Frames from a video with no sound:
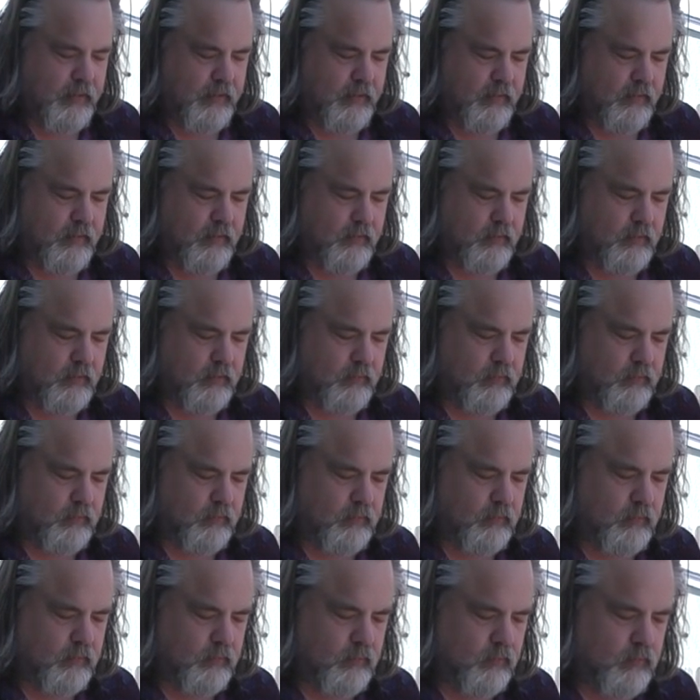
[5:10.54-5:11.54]

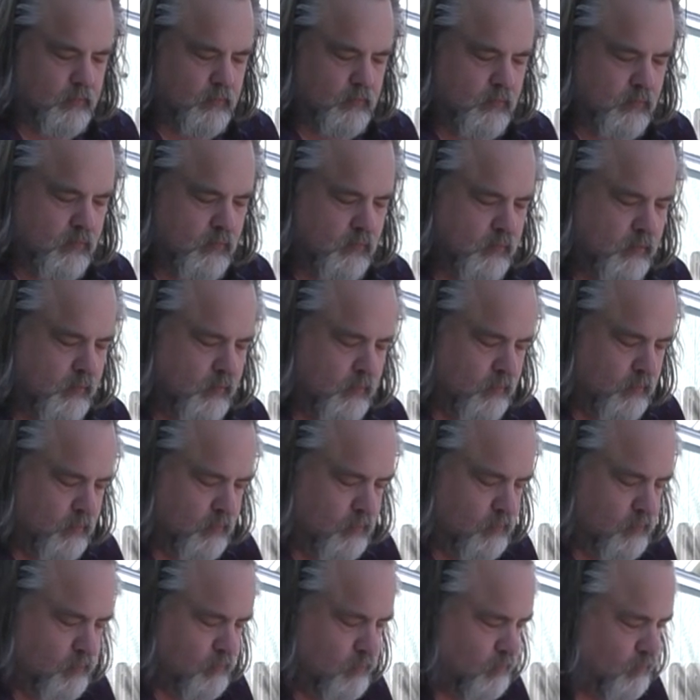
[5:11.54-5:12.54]

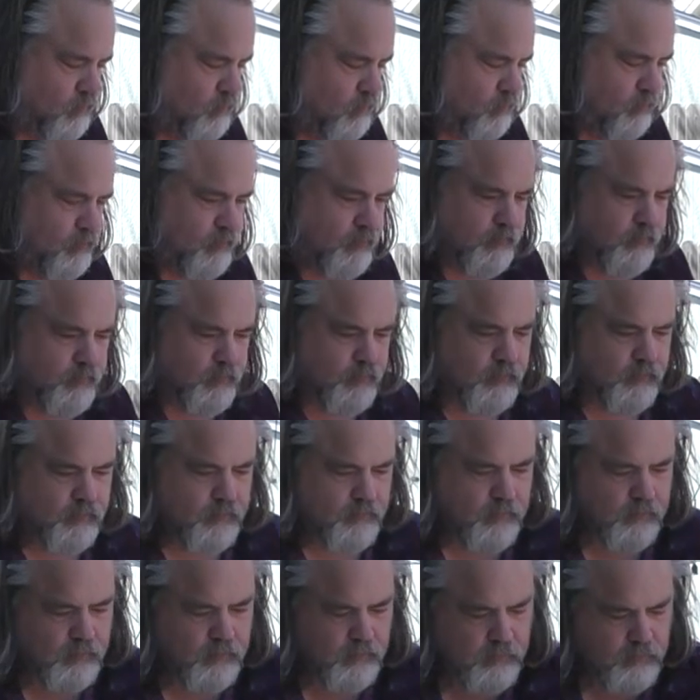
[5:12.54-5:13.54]

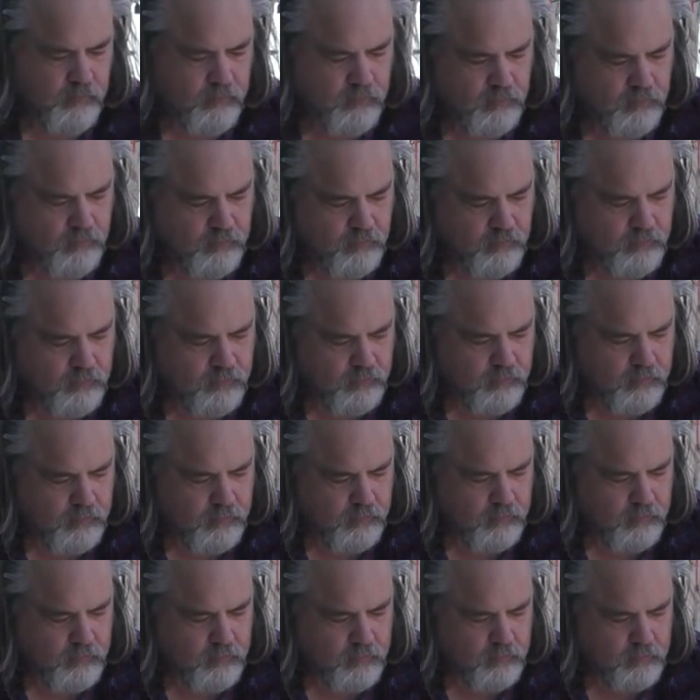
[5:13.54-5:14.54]

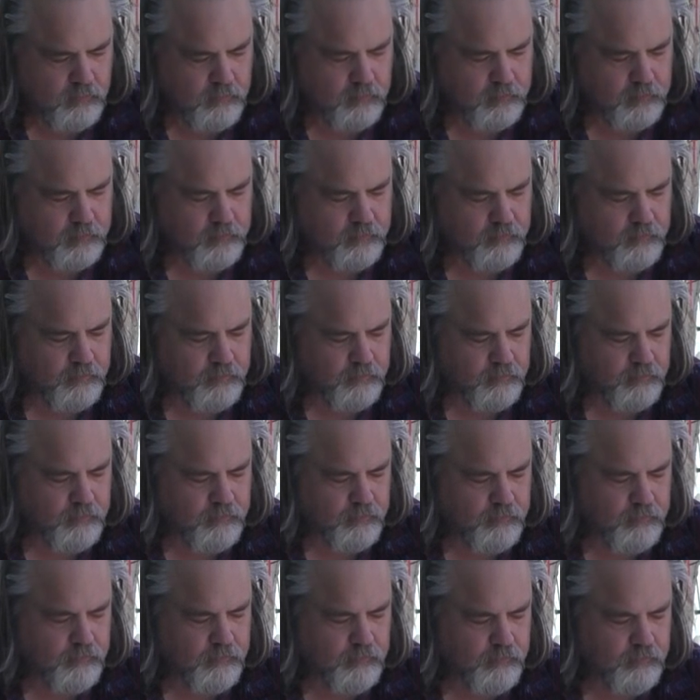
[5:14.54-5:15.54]

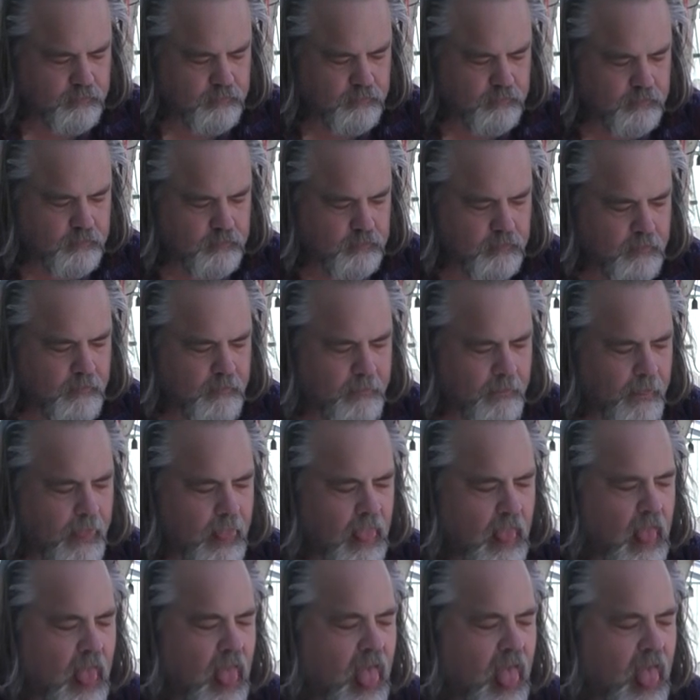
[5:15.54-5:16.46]
(silence)